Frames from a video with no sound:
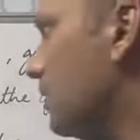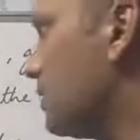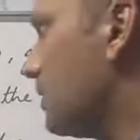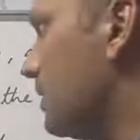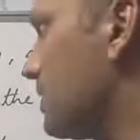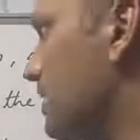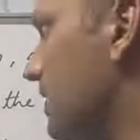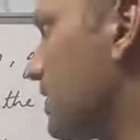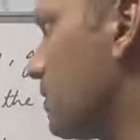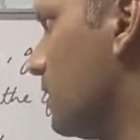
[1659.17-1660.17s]
See, this is
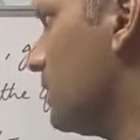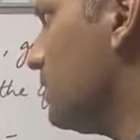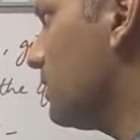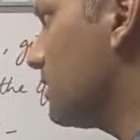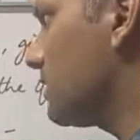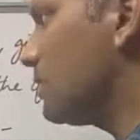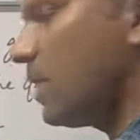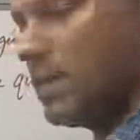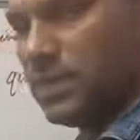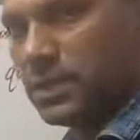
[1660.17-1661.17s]
x1, this is
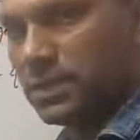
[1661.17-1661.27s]
y1.